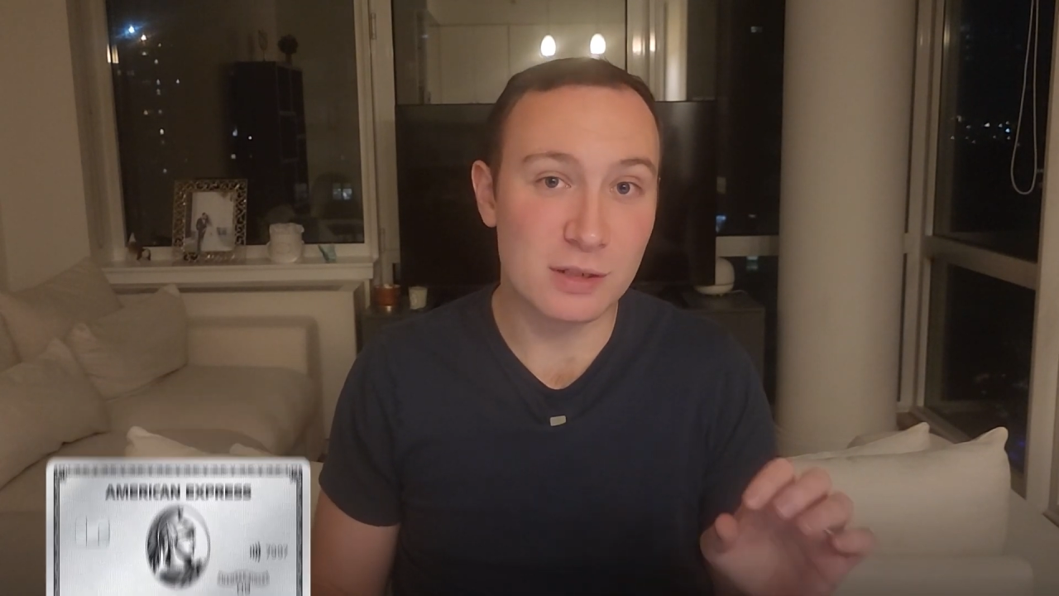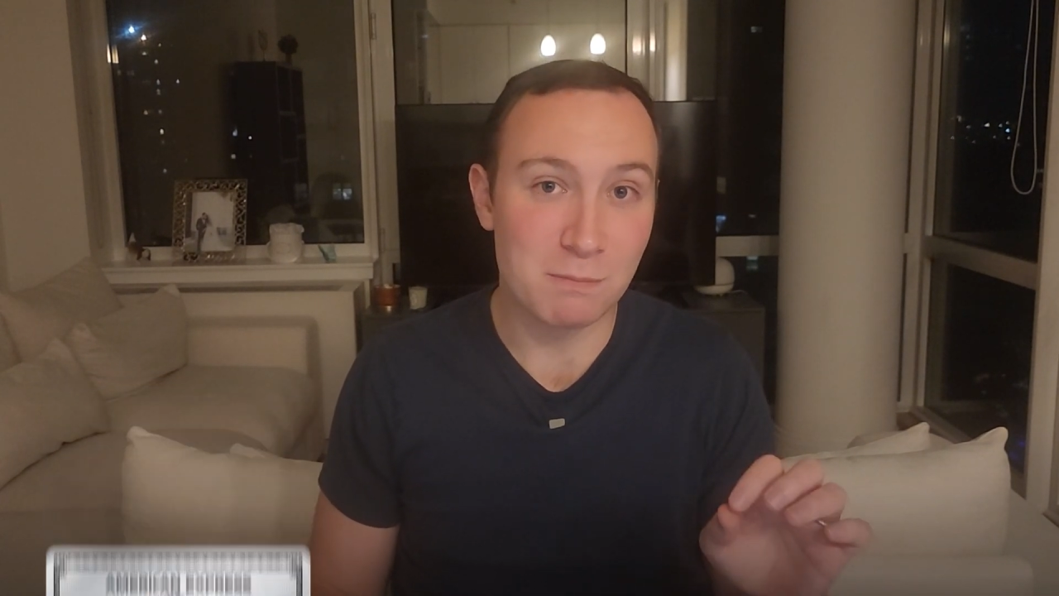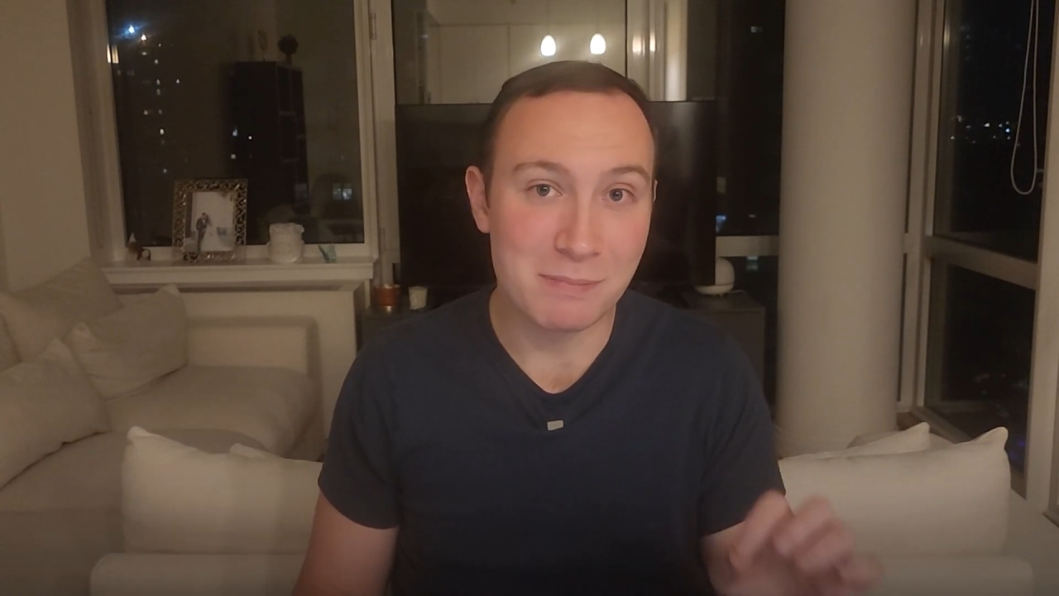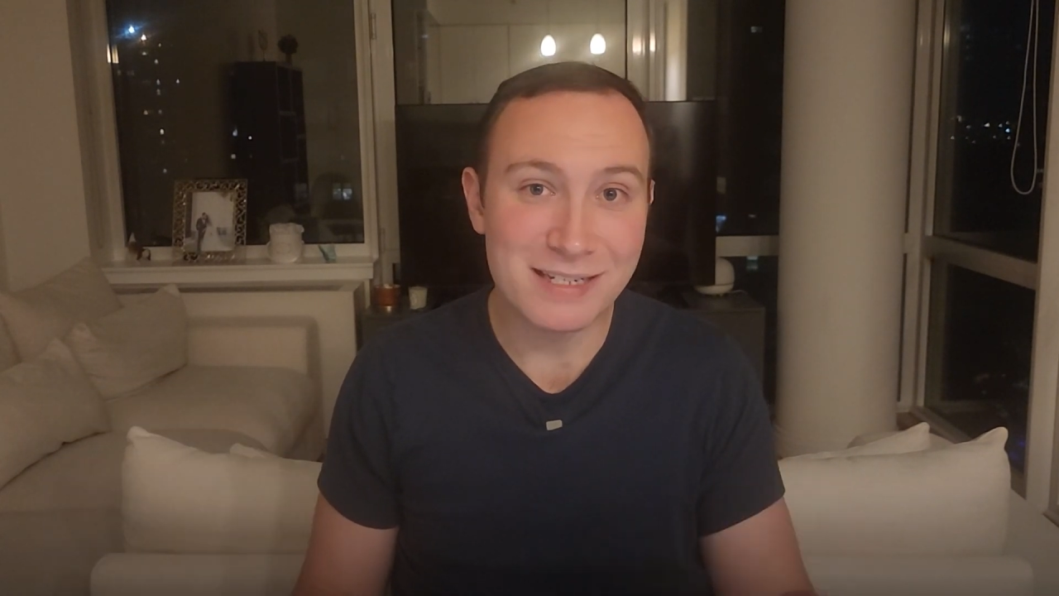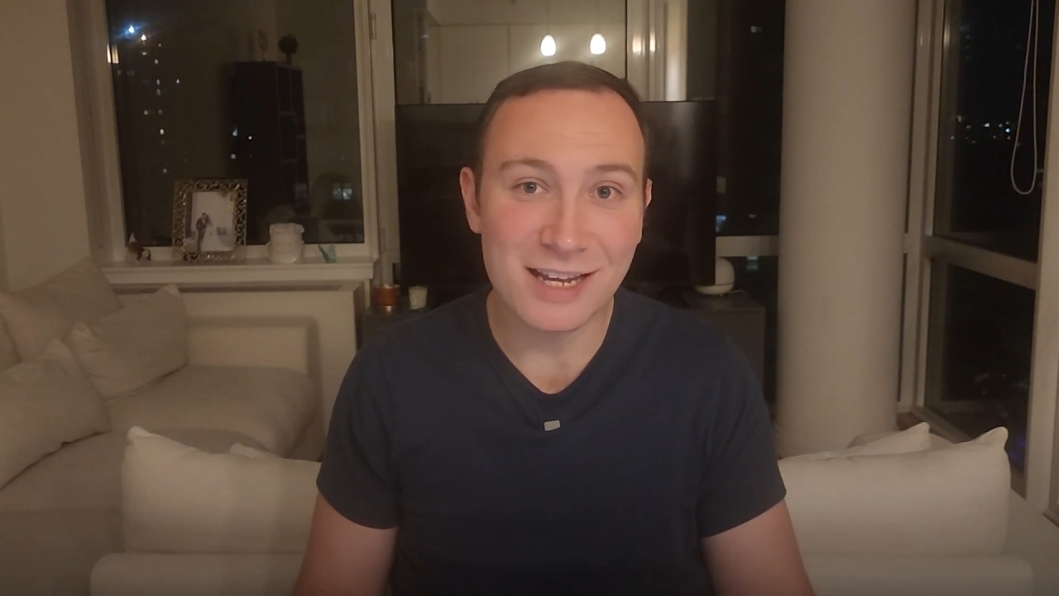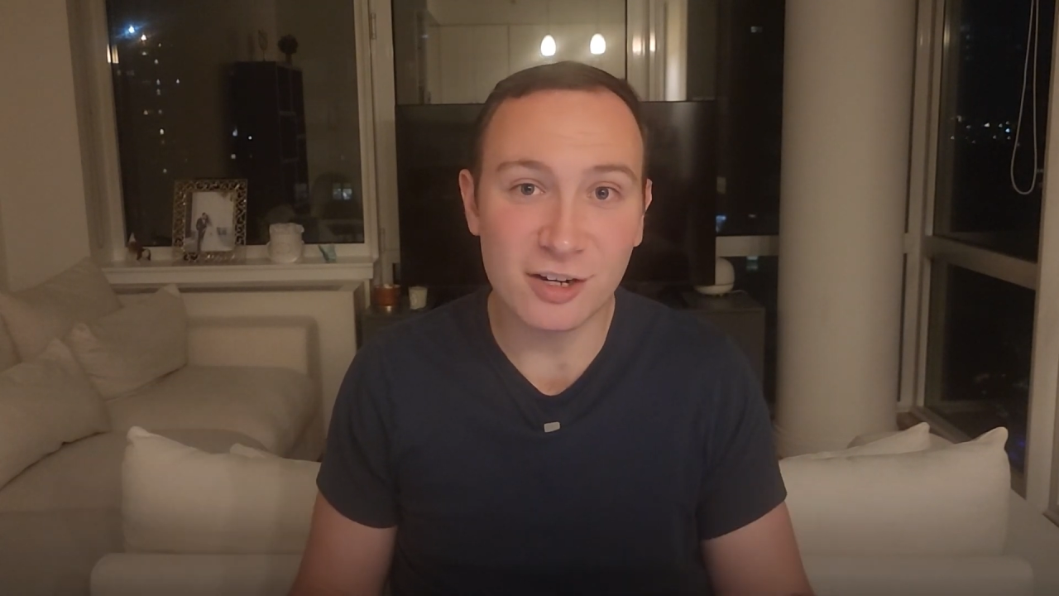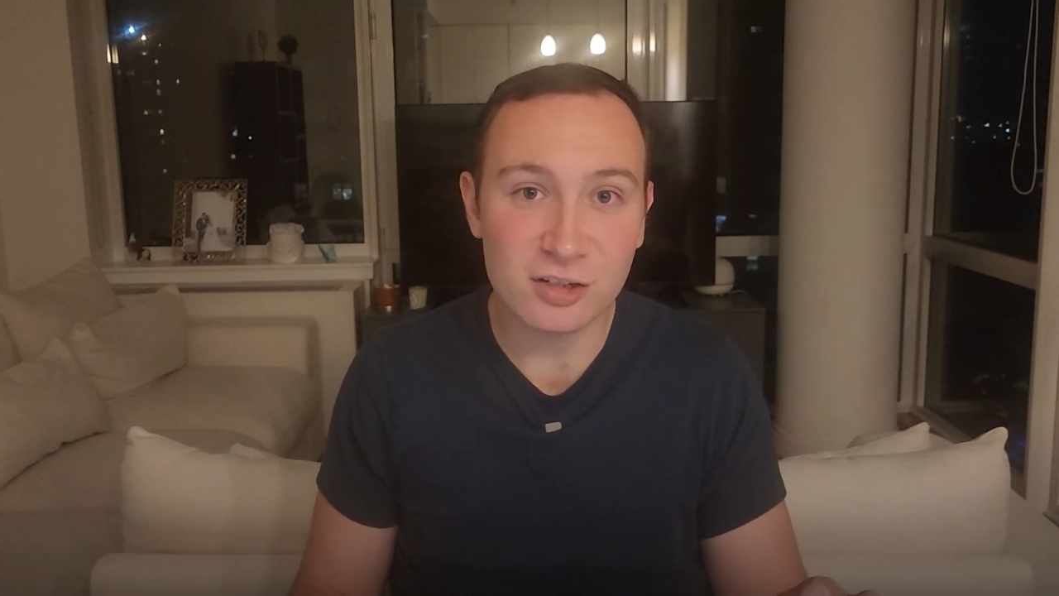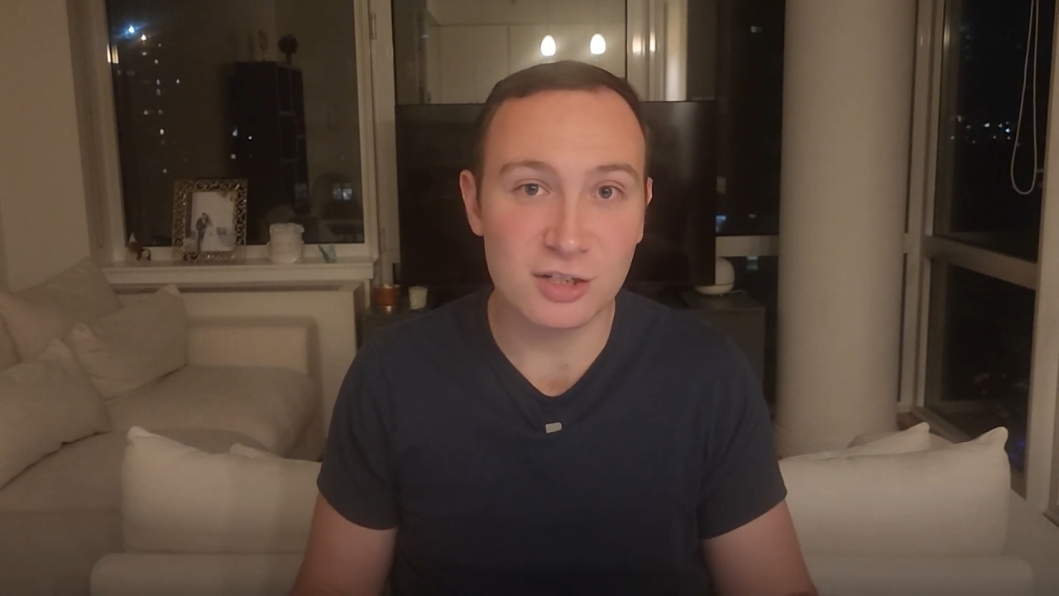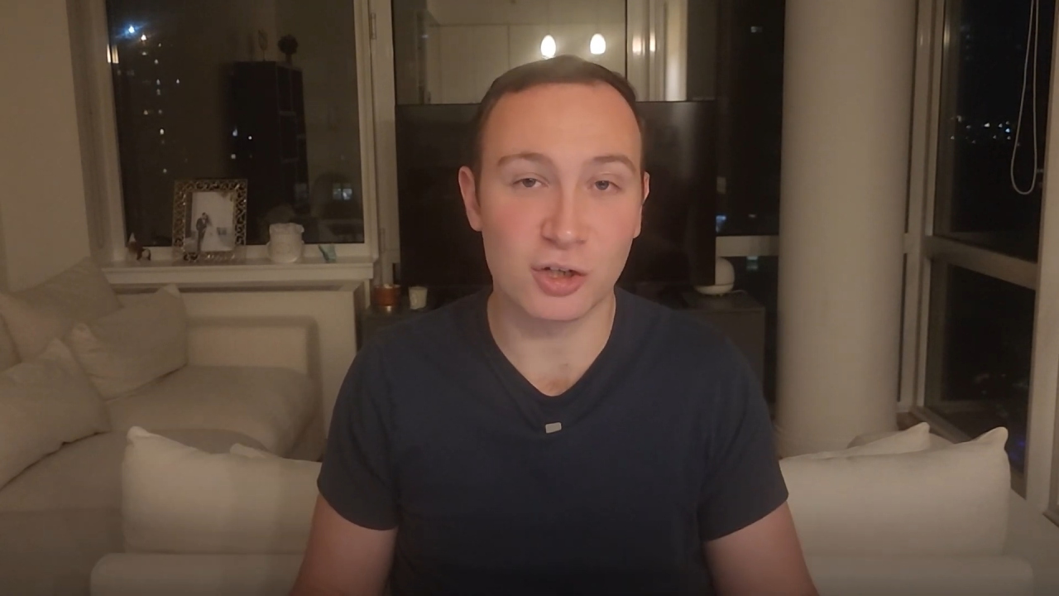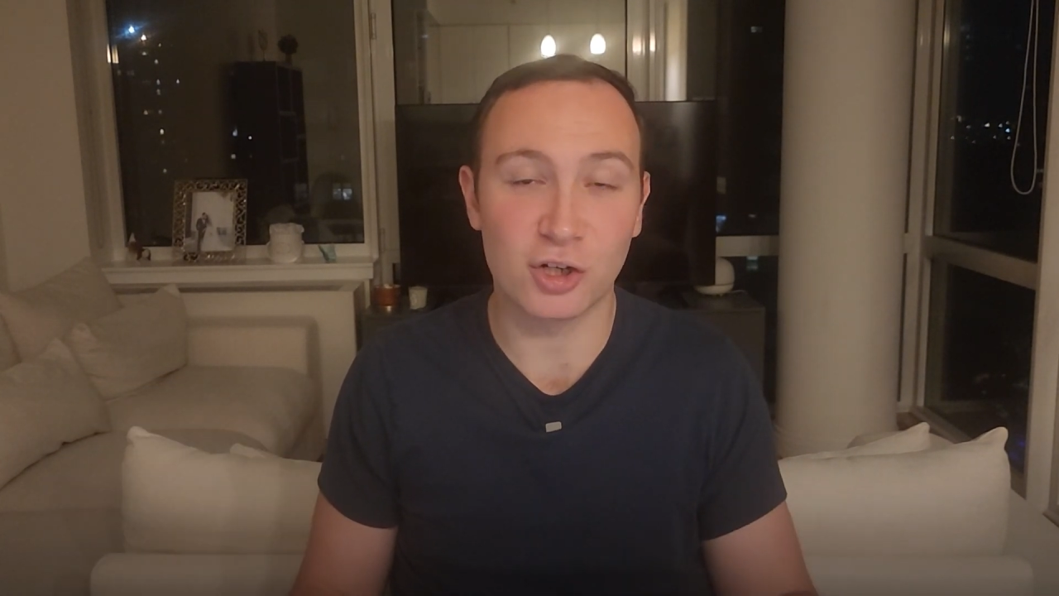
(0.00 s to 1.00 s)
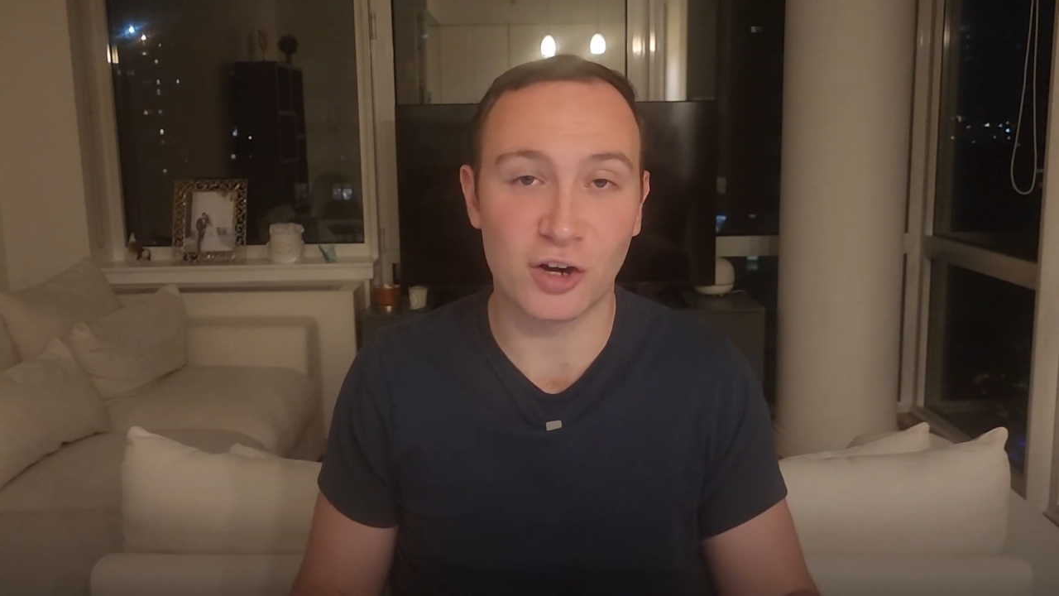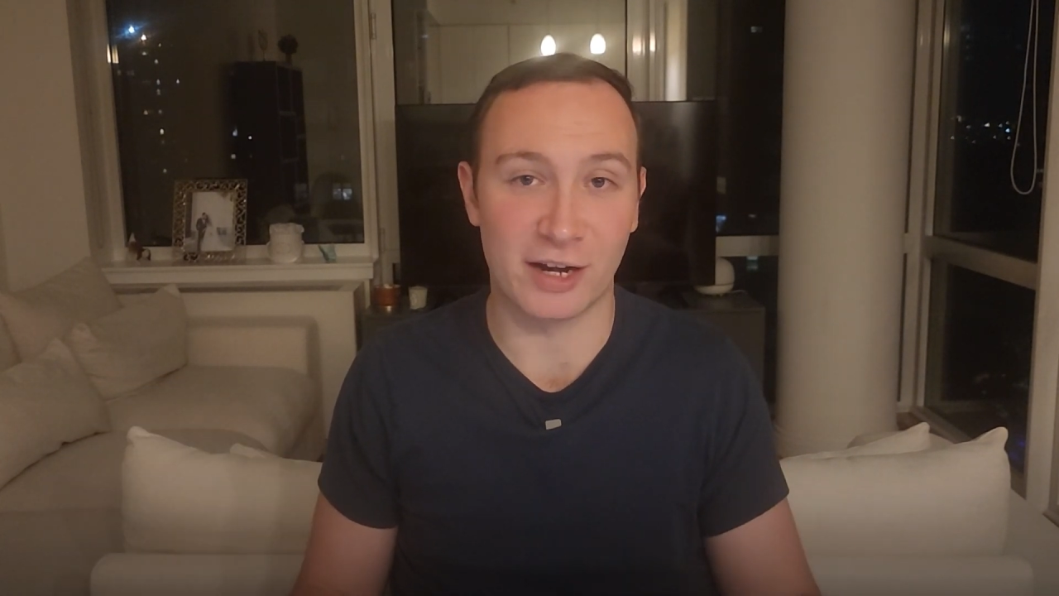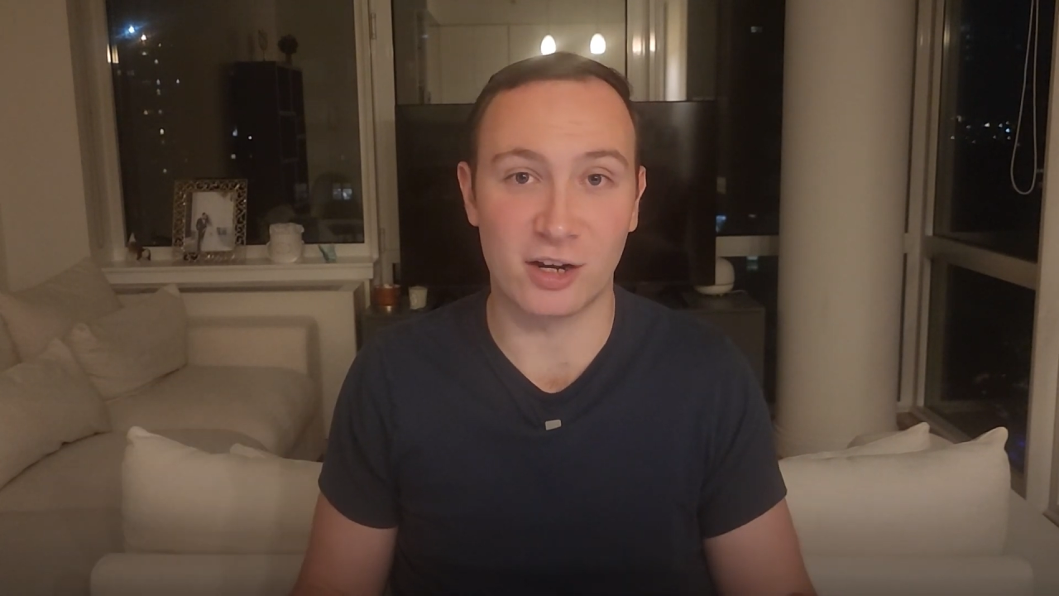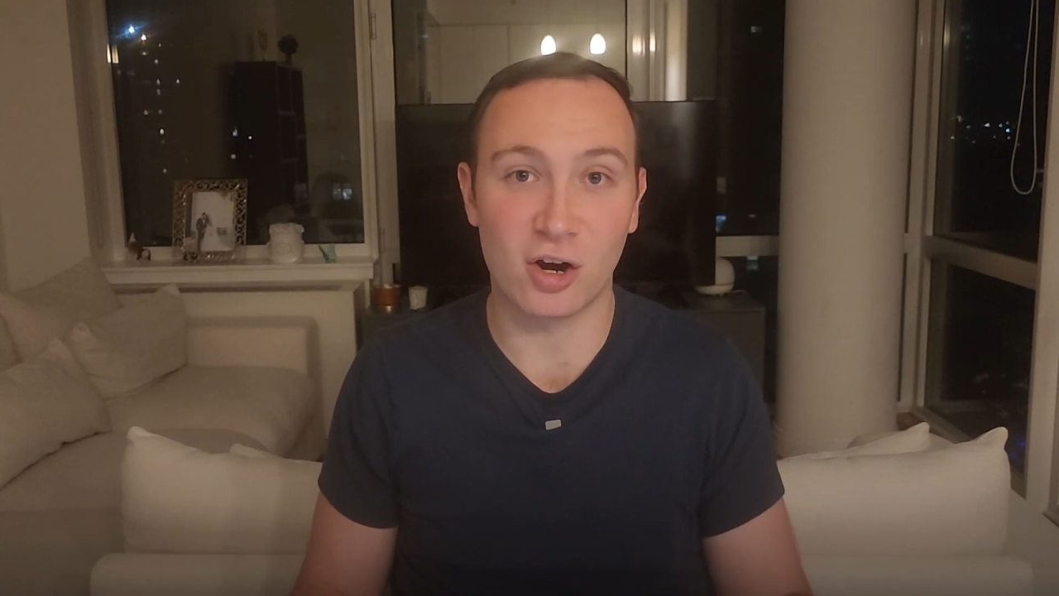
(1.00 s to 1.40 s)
misunderstood credit